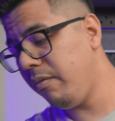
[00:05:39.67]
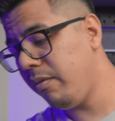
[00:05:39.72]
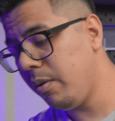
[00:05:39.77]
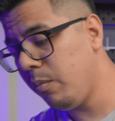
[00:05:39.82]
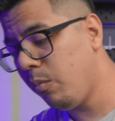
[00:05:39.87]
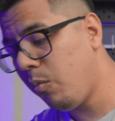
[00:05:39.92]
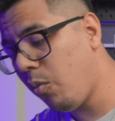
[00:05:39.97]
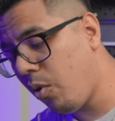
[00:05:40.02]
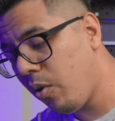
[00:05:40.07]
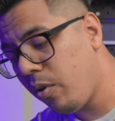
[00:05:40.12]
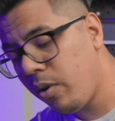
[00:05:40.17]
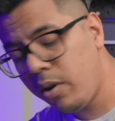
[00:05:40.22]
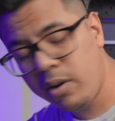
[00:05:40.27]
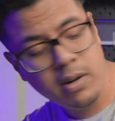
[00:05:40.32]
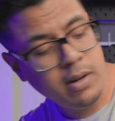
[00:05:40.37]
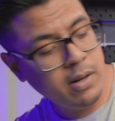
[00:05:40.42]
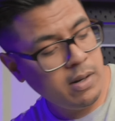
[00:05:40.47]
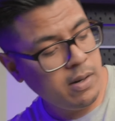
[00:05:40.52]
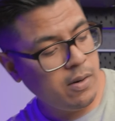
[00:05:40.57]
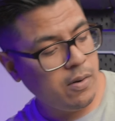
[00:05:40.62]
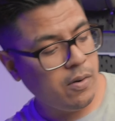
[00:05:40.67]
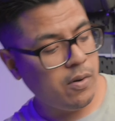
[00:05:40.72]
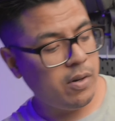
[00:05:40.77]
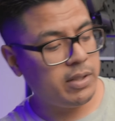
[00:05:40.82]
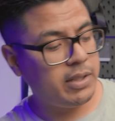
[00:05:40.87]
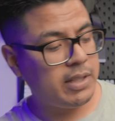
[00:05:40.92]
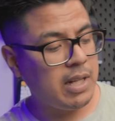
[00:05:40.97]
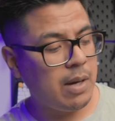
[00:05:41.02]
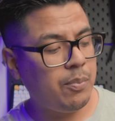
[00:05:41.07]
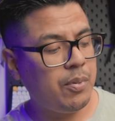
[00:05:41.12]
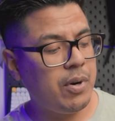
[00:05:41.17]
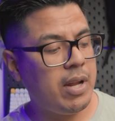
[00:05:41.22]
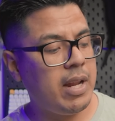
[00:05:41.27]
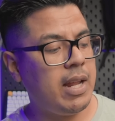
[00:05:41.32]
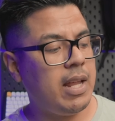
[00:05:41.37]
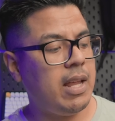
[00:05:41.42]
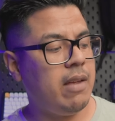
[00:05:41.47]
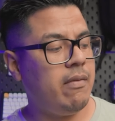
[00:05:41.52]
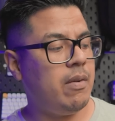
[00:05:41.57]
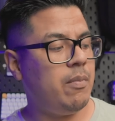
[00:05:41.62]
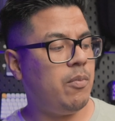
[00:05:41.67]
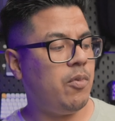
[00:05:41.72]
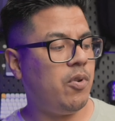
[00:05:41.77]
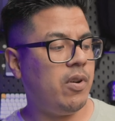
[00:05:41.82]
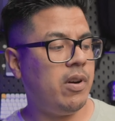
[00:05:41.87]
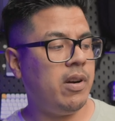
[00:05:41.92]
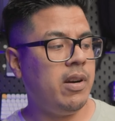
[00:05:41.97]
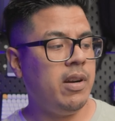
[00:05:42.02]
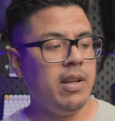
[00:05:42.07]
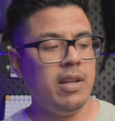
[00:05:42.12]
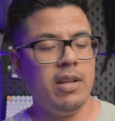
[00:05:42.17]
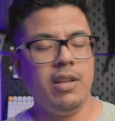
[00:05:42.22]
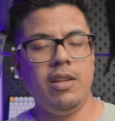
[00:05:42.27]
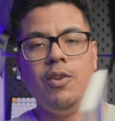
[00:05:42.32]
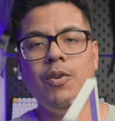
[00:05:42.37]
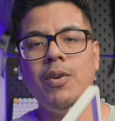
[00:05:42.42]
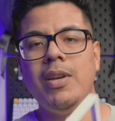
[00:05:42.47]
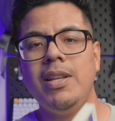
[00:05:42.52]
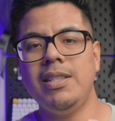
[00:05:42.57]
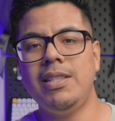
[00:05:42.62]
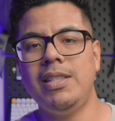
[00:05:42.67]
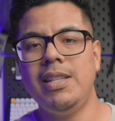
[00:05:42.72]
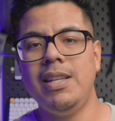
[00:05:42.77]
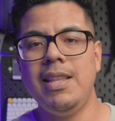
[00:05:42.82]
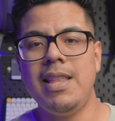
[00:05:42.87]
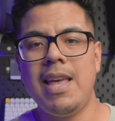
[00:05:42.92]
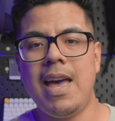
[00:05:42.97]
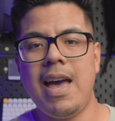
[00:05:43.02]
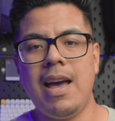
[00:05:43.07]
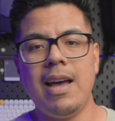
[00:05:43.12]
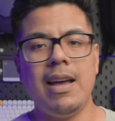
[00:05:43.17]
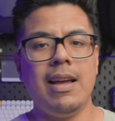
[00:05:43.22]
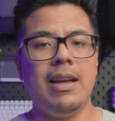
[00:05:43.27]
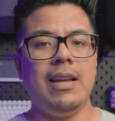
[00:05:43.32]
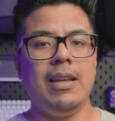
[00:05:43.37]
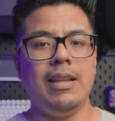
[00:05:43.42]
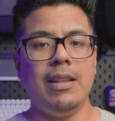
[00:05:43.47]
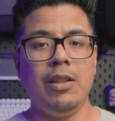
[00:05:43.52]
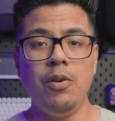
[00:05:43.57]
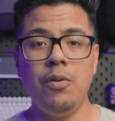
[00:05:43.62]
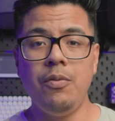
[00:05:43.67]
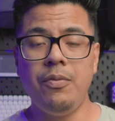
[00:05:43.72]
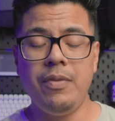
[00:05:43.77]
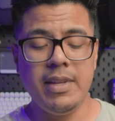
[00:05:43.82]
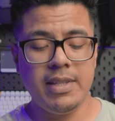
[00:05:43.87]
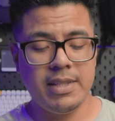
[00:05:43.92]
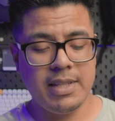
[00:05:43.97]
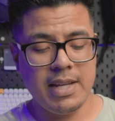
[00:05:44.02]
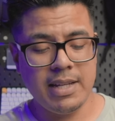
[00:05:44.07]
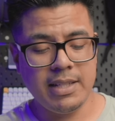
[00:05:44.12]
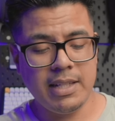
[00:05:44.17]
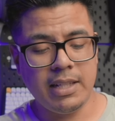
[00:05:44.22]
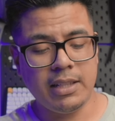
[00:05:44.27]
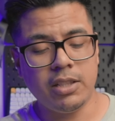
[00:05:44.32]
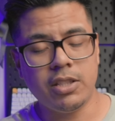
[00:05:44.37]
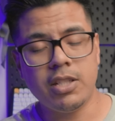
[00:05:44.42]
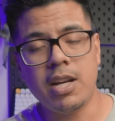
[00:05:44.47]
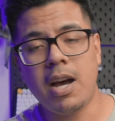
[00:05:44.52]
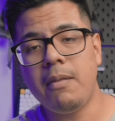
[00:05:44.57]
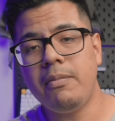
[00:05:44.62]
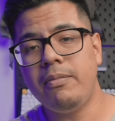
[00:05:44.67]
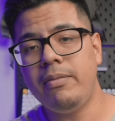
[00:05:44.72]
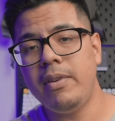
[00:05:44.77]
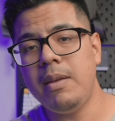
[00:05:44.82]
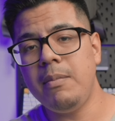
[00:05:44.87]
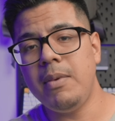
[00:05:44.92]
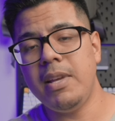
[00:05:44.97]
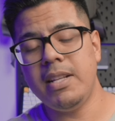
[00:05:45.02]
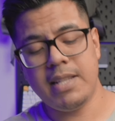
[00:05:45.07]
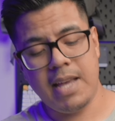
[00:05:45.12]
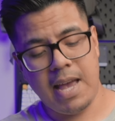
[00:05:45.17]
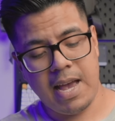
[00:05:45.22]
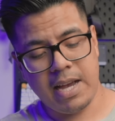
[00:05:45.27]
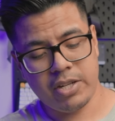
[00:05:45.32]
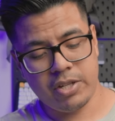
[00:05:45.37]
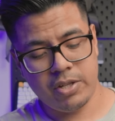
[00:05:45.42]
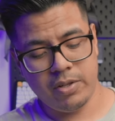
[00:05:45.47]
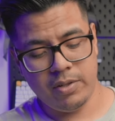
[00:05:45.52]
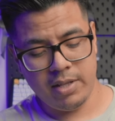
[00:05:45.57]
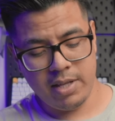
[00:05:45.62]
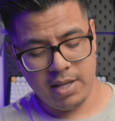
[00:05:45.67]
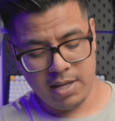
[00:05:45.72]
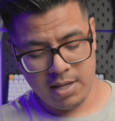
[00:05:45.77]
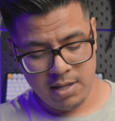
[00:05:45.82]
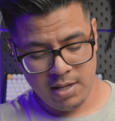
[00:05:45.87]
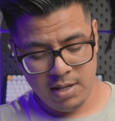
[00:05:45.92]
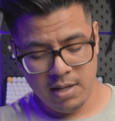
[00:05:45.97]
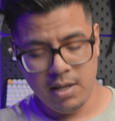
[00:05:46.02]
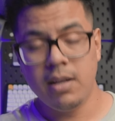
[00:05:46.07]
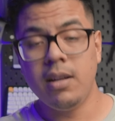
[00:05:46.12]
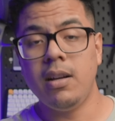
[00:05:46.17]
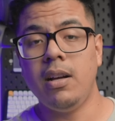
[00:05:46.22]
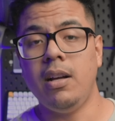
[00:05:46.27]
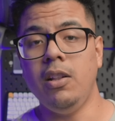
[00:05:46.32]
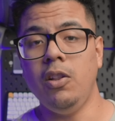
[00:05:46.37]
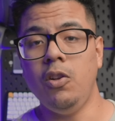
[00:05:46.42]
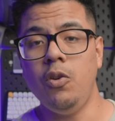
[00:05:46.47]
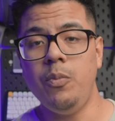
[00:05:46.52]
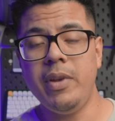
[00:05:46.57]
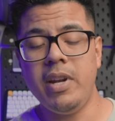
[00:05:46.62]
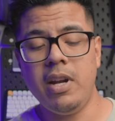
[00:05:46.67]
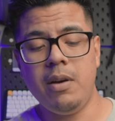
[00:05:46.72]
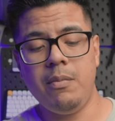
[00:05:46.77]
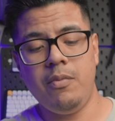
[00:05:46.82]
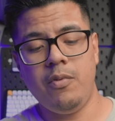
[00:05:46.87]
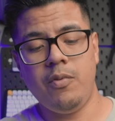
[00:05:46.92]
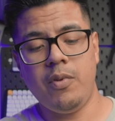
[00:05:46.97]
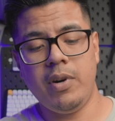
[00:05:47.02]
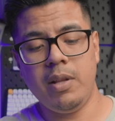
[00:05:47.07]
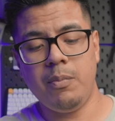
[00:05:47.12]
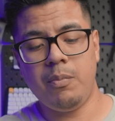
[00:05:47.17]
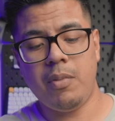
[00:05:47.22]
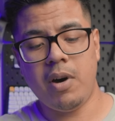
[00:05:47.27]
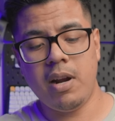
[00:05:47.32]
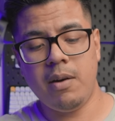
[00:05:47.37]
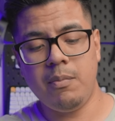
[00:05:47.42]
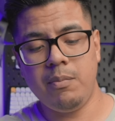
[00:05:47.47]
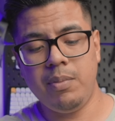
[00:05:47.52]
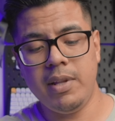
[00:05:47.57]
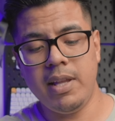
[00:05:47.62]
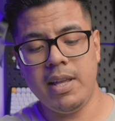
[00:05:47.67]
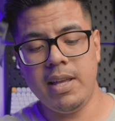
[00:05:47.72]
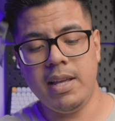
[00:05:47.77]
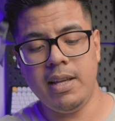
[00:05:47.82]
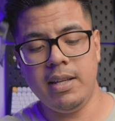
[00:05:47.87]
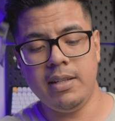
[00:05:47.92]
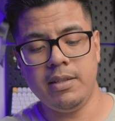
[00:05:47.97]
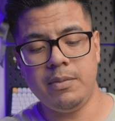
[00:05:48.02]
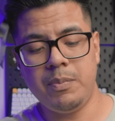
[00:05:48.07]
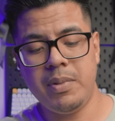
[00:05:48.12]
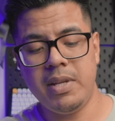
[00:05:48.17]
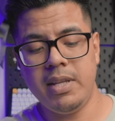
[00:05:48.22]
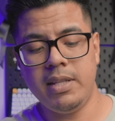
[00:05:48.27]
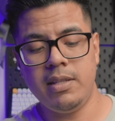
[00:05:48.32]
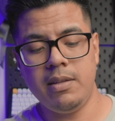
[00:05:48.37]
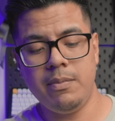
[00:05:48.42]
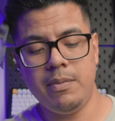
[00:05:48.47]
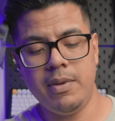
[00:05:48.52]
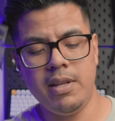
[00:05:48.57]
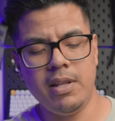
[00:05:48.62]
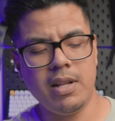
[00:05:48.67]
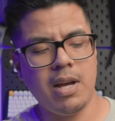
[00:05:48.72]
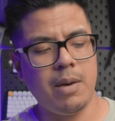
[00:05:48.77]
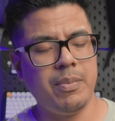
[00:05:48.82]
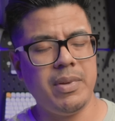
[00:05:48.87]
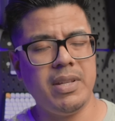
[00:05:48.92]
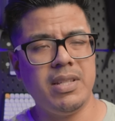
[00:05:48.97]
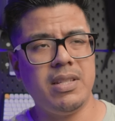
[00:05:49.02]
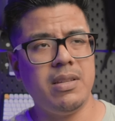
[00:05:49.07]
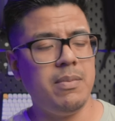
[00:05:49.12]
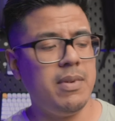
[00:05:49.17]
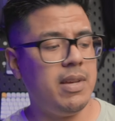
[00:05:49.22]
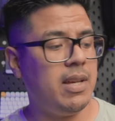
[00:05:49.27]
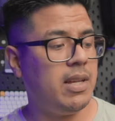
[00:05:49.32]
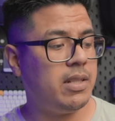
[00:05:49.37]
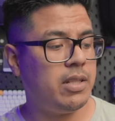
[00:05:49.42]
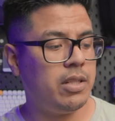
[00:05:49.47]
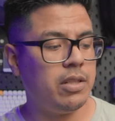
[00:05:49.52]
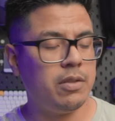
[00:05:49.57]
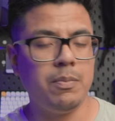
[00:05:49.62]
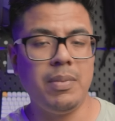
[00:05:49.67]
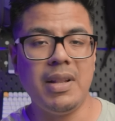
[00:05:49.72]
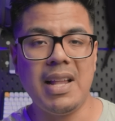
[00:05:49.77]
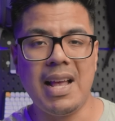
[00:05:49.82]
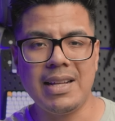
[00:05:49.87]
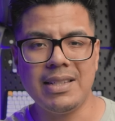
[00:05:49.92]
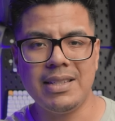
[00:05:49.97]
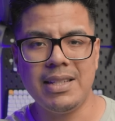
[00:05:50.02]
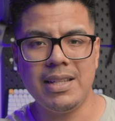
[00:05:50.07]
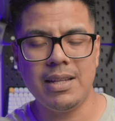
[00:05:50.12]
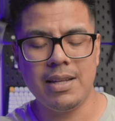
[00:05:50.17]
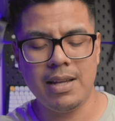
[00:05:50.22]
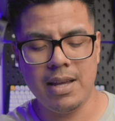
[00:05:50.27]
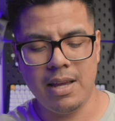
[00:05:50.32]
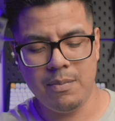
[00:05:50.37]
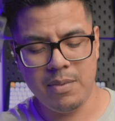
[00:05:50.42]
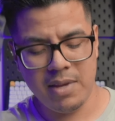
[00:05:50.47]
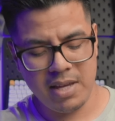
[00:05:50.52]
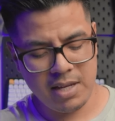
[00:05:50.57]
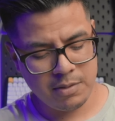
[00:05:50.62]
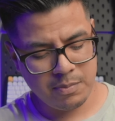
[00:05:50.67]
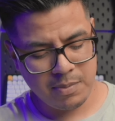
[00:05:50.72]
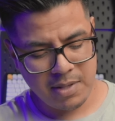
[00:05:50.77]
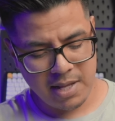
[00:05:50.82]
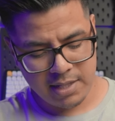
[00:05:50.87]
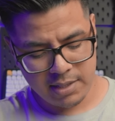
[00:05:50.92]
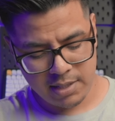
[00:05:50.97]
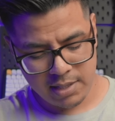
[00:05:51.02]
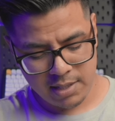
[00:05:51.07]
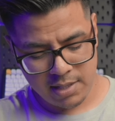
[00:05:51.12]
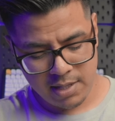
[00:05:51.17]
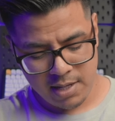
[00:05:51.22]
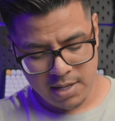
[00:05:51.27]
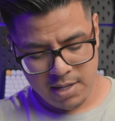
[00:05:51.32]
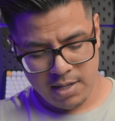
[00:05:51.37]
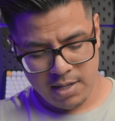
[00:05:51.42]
more, or separate it even more, you can see that Nuphy says that the top frame is actually aluminum, where the bottom plate is PCB, not PCB, it's just plastic, ABS plastic.